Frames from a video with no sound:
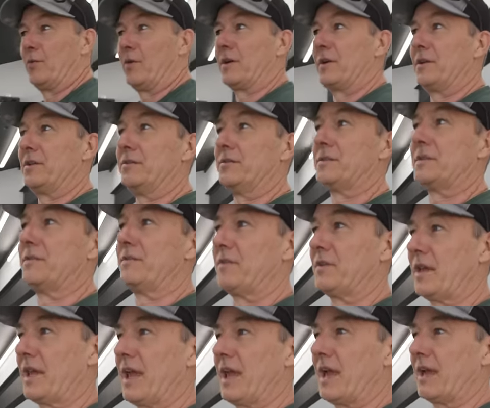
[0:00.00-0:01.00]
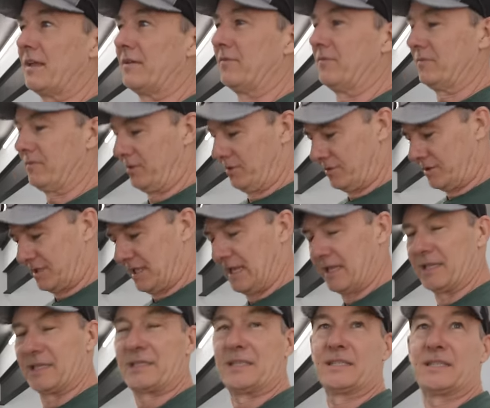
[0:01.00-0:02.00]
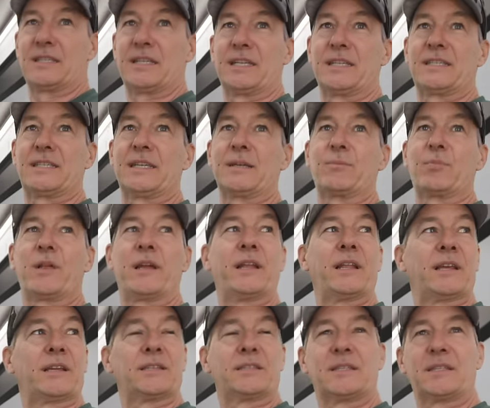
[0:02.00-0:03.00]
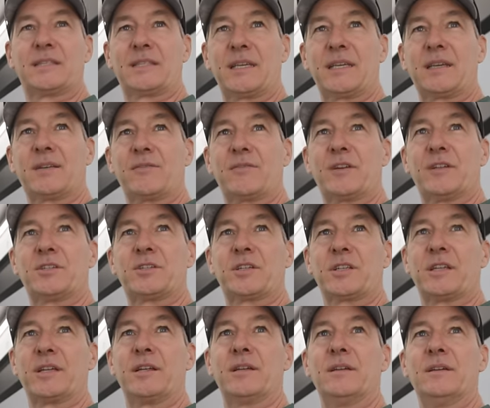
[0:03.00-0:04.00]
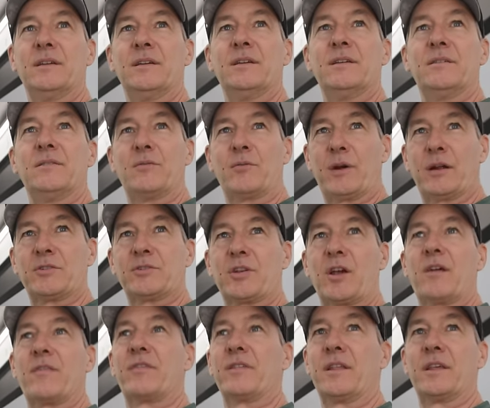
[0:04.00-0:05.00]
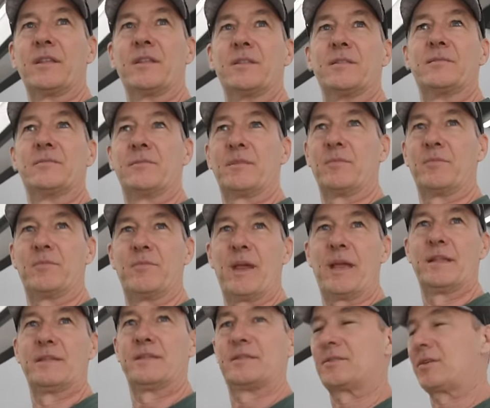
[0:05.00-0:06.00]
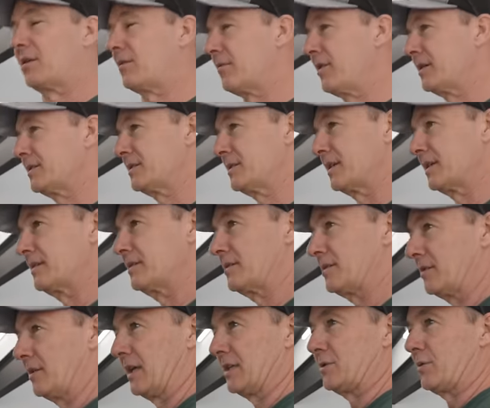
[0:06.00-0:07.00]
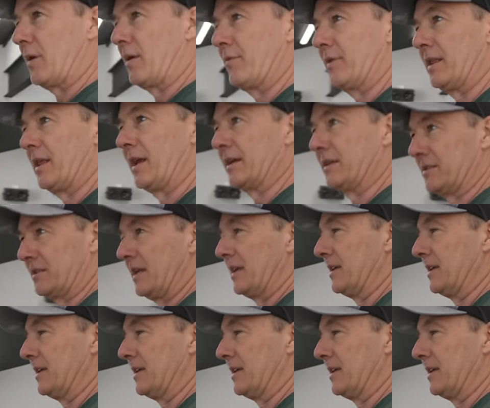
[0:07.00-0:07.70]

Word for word: you want to use, if you can, use stainless instead of zinc plating, because the zinc eventually wears off and then the ends start rusting. So that's why we like